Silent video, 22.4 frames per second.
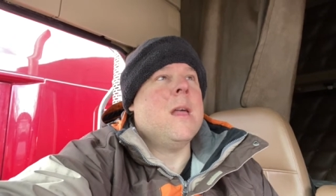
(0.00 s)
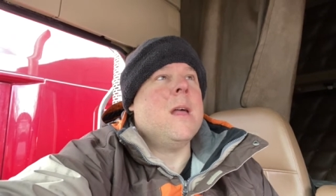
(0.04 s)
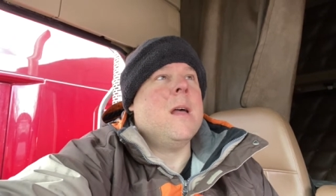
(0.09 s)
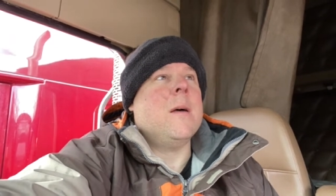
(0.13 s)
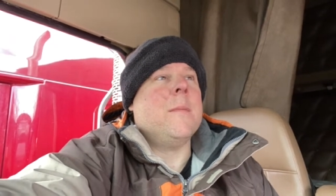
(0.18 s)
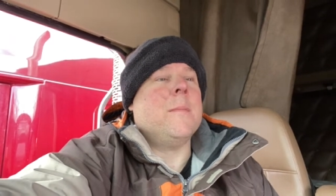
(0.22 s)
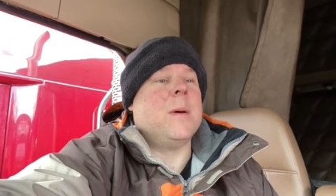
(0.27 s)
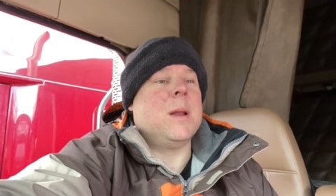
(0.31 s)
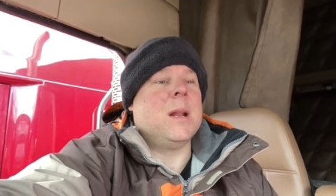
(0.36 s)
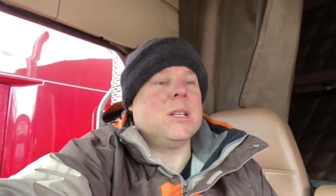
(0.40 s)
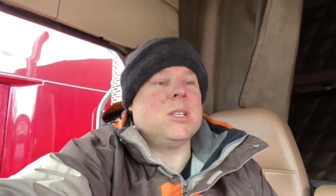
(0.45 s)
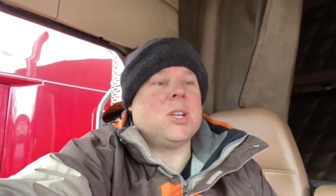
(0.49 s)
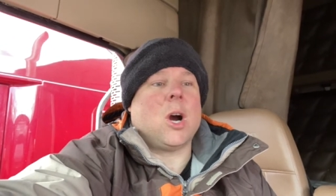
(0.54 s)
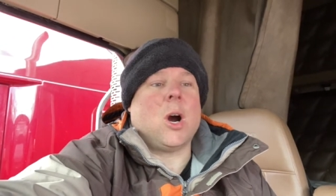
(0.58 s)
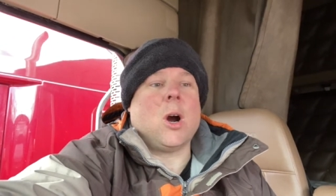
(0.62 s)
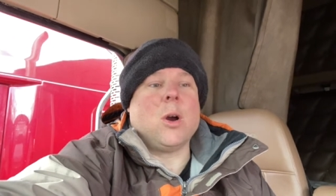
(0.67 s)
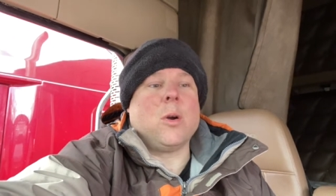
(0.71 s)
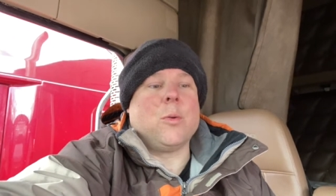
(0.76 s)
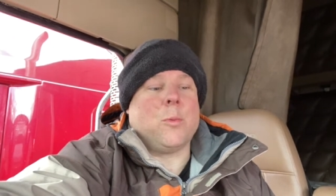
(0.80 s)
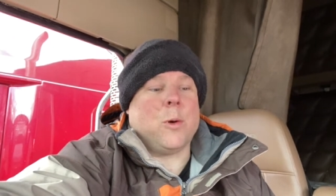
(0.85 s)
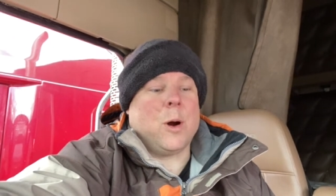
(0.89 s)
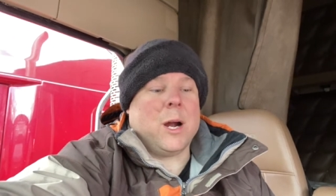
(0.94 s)
But it's
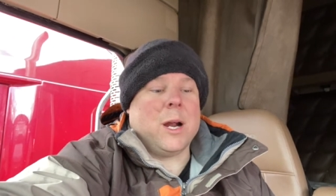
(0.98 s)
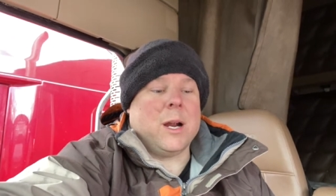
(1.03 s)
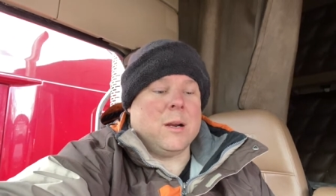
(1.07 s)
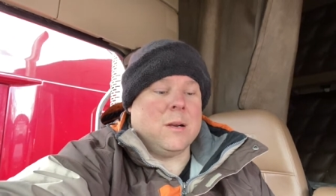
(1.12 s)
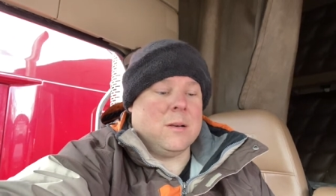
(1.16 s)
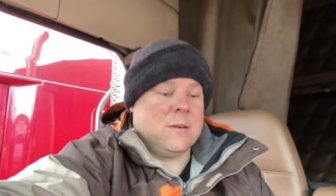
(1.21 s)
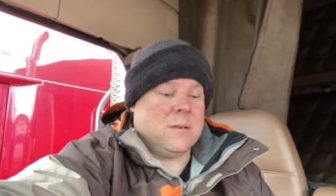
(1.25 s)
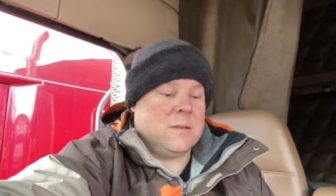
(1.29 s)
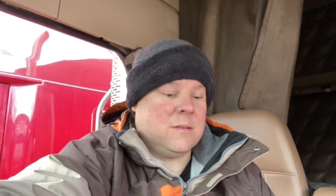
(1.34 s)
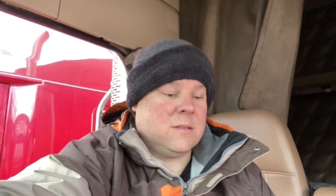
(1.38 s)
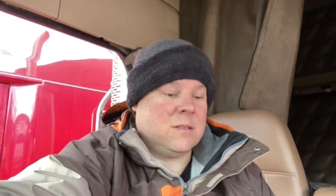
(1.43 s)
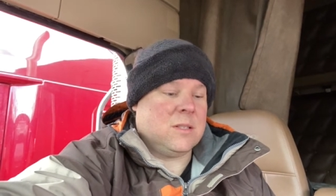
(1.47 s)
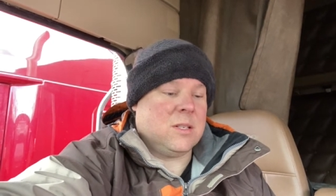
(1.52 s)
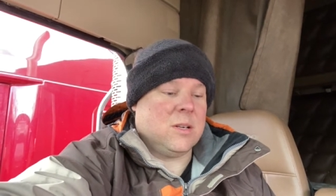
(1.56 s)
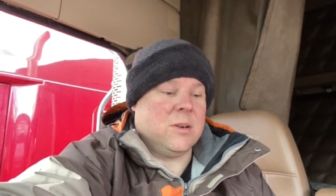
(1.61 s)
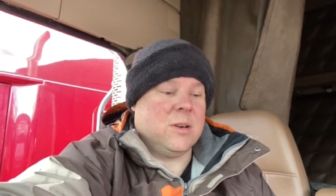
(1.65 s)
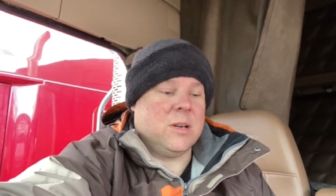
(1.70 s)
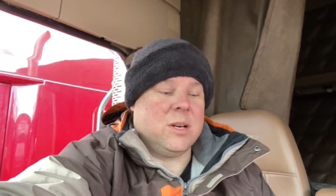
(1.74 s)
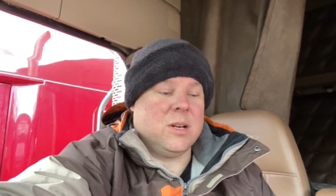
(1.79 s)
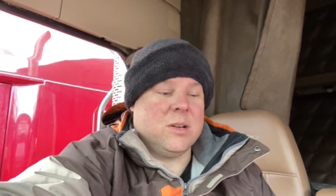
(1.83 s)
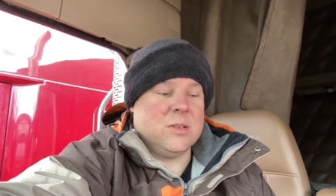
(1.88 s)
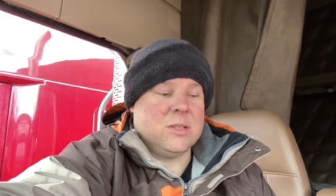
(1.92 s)
hardwired, so
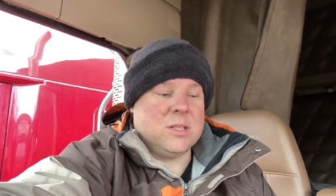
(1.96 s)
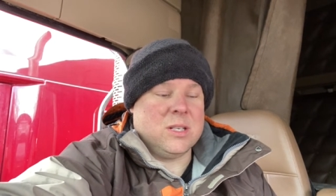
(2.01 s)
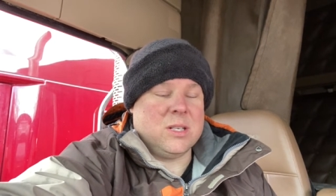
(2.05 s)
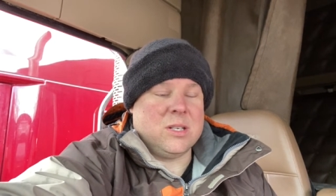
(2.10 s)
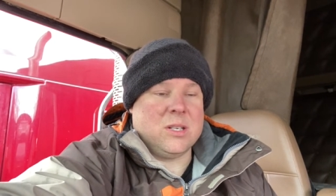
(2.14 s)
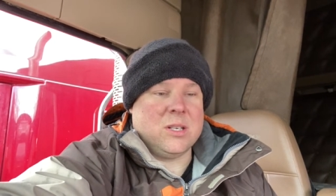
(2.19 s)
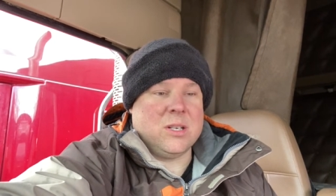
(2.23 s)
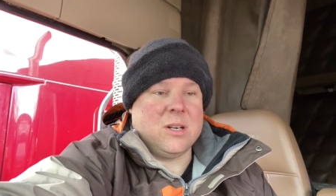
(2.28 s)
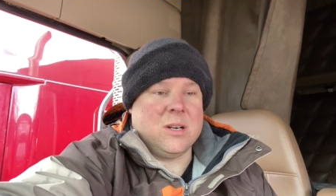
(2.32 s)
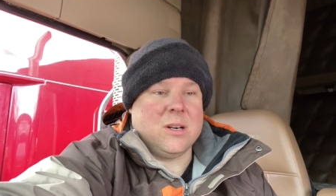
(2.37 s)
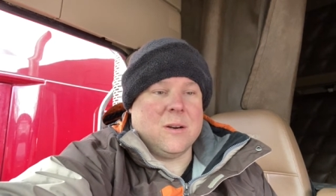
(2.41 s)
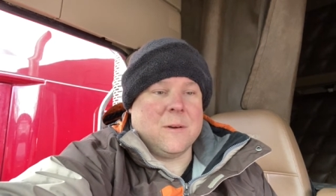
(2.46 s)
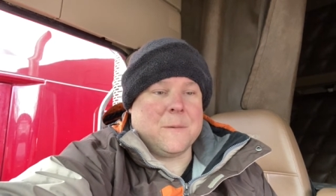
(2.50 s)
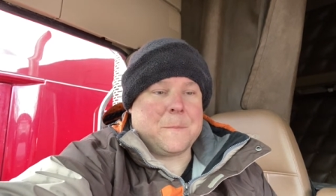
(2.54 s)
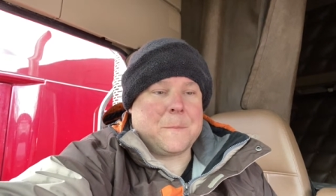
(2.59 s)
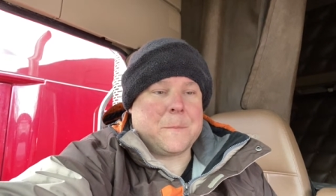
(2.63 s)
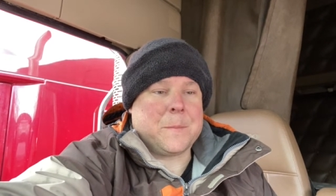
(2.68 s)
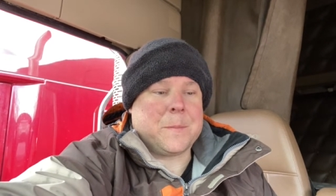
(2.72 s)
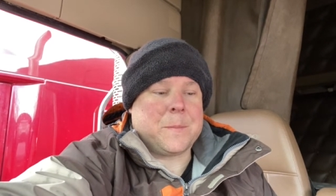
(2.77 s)
it goes into your